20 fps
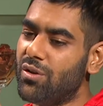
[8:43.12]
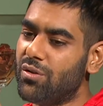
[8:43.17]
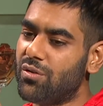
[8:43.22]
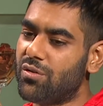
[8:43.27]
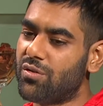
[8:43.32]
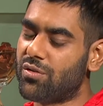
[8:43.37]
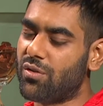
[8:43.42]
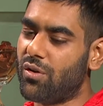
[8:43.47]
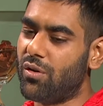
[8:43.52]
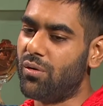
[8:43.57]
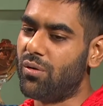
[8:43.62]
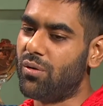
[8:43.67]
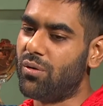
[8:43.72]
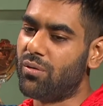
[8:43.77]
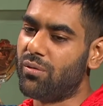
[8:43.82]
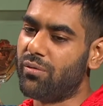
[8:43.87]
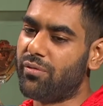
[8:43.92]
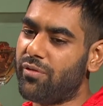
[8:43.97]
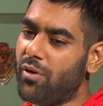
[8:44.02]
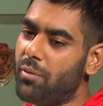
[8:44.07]
So
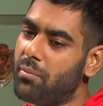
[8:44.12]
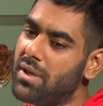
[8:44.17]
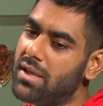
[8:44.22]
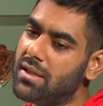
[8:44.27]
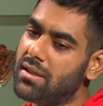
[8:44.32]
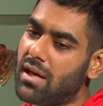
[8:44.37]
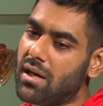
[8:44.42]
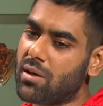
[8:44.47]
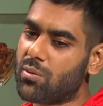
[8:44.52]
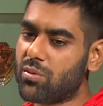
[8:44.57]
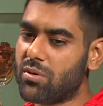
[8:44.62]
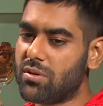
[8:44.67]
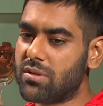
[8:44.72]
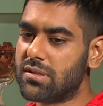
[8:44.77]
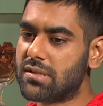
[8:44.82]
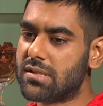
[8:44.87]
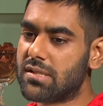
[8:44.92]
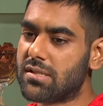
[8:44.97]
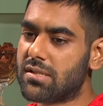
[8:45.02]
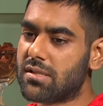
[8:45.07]
for me, that
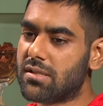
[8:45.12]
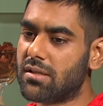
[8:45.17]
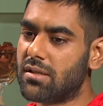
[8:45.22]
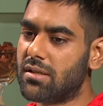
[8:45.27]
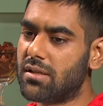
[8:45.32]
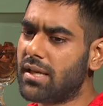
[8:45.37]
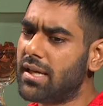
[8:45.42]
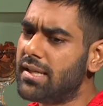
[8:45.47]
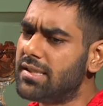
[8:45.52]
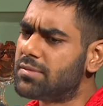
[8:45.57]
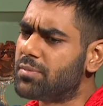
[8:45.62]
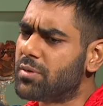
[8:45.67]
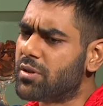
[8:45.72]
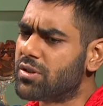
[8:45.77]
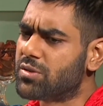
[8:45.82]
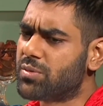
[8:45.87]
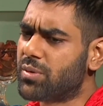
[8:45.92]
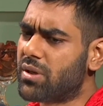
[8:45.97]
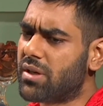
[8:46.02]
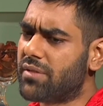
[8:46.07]
was nice
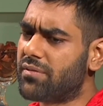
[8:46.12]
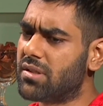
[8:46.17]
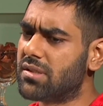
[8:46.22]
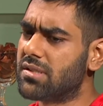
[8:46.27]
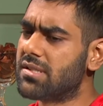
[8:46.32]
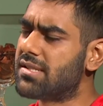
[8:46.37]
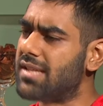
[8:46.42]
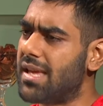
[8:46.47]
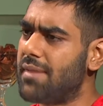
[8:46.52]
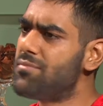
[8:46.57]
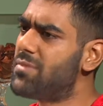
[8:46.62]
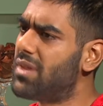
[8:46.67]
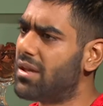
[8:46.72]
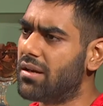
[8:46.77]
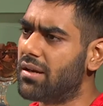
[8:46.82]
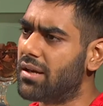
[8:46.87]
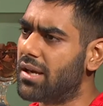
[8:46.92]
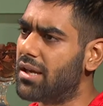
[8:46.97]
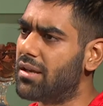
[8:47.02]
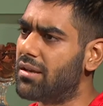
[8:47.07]
because we could have done the same
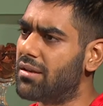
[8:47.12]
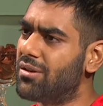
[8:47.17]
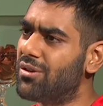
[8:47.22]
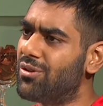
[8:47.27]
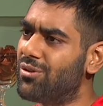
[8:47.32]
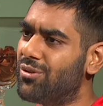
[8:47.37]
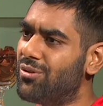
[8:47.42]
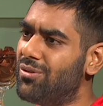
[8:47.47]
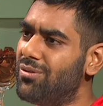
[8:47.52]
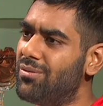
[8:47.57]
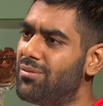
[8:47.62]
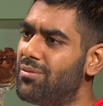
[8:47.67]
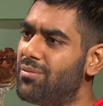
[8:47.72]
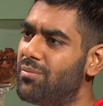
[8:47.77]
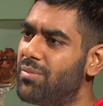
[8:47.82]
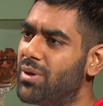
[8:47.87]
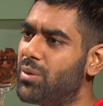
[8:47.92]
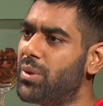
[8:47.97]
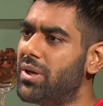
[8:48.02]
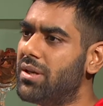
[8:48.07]
thing again, you know,
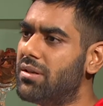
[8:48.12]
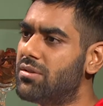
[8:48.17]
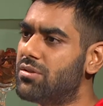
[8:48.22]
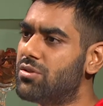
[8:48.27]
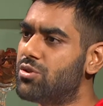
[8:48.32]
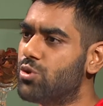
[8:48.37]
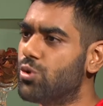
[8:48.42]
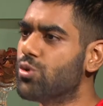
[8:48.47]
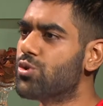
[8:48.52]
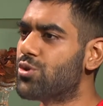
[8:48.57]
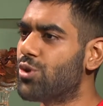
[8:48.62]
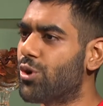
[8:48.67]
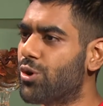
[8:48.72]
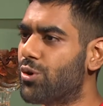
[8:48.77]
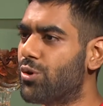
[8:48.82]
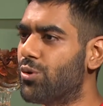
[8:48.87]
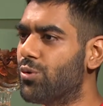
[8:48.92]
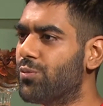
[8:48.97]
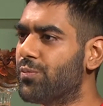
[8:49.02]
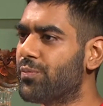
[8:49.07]
but we chose
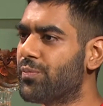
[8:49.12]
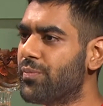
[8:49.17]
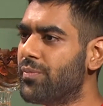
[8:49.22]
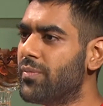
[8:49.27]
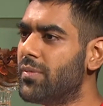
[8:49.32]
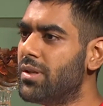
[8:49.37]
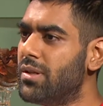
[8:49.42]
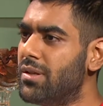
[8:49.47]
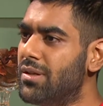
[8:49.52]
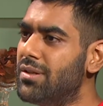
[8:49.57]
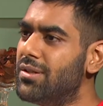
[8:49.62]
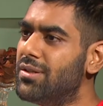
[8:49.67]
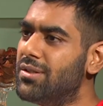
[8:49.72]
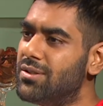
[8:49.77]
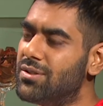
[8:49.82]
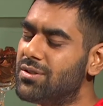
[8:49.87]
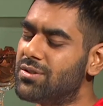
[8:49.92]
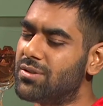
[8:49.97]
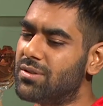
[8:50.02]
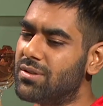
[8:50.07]
not to.
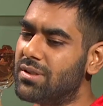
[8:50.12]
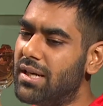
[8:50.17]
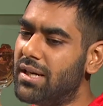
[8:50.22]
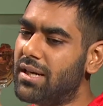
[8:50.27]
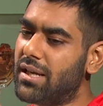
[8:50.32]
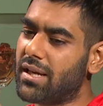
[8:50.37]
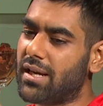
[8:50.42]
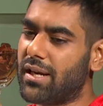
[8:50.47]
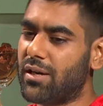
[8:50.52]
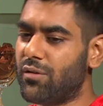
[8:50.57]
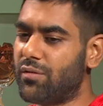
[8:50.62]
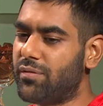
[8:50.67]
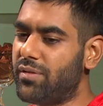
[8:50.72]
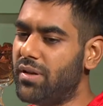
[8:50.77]
So that I kind of feel...